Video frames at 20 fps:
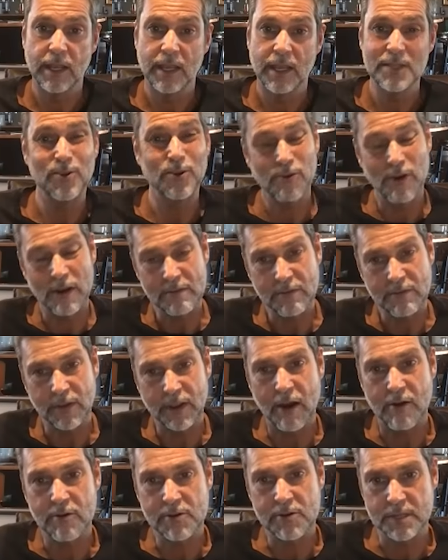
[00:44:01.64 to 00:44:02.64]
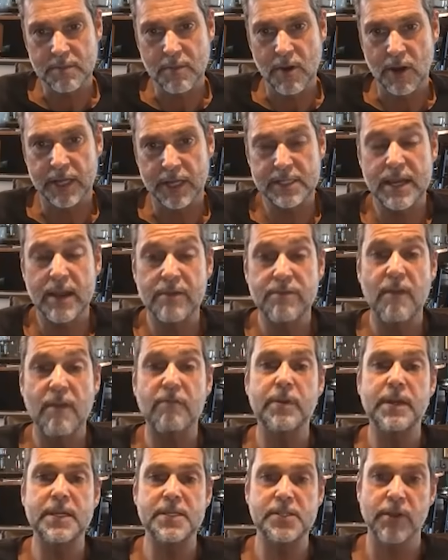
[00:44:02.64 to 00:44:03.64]
is not great for currency markets. Now, if
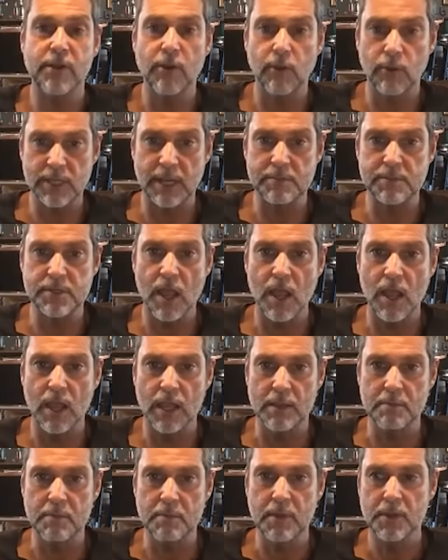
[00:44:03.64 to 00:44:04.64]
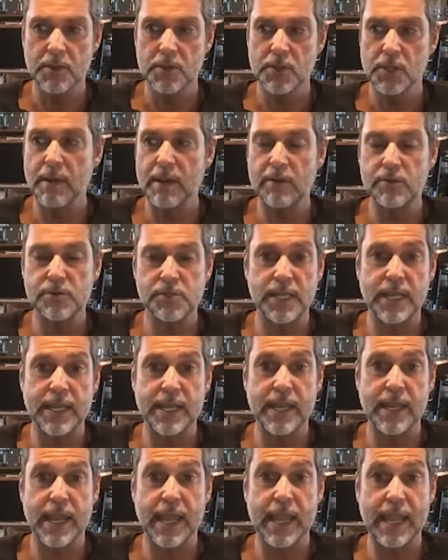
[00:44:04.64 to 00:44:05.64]
everybody's doing it all at the same time, you may not see
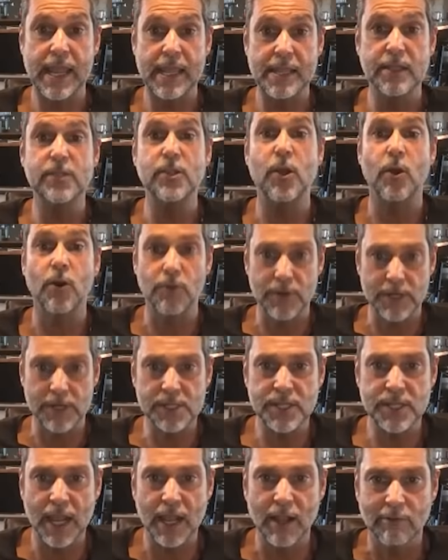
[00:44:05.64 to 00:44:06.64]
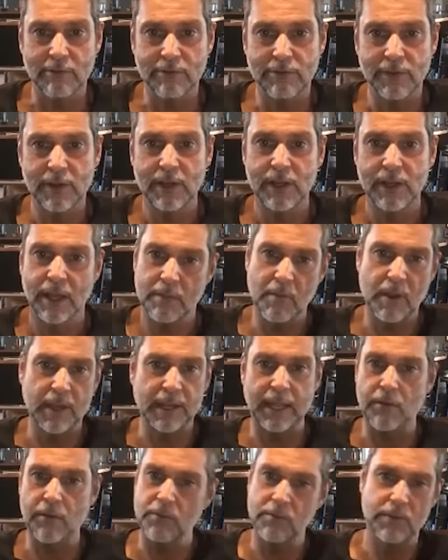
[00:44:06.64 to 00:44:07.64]
it in the dollar itself. It might
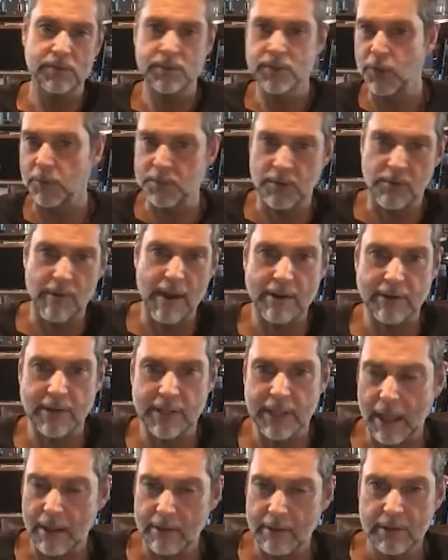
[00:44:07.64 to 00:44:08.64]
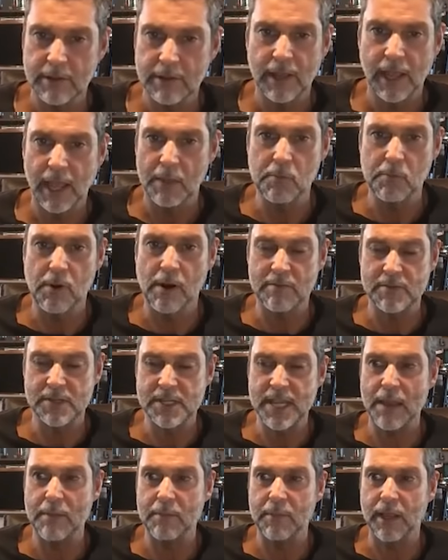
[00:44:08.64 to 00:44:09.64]
get chopped around in wherever's
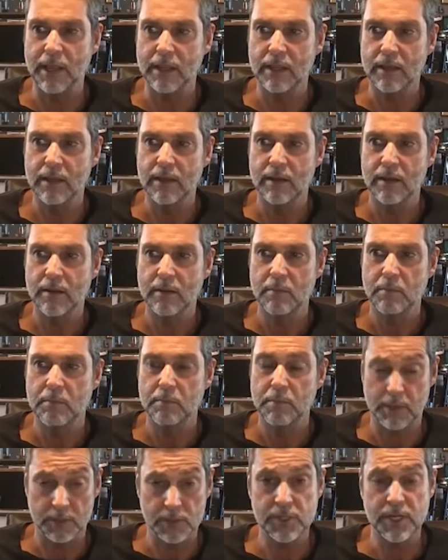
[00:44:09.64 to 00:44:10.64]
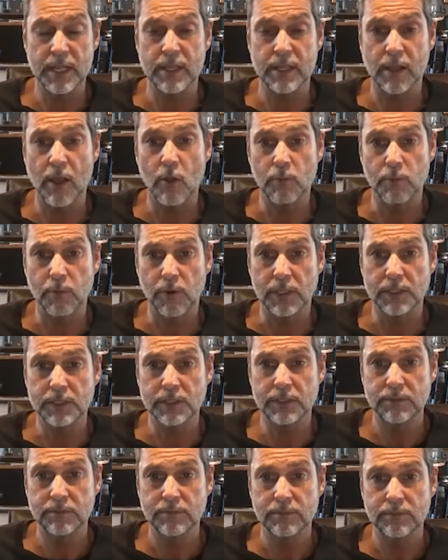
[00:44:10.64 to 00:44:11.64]
happening, but you'll see it in the gold
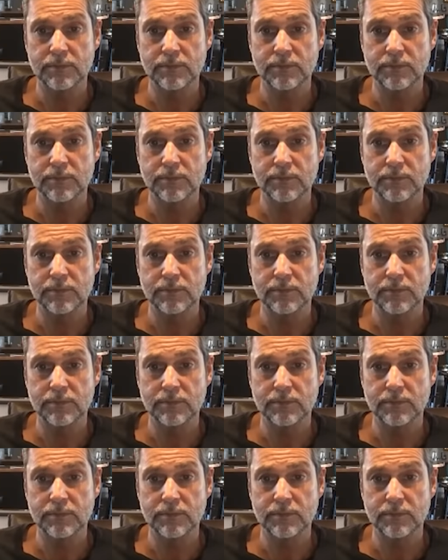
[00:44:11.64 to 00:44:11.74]
price.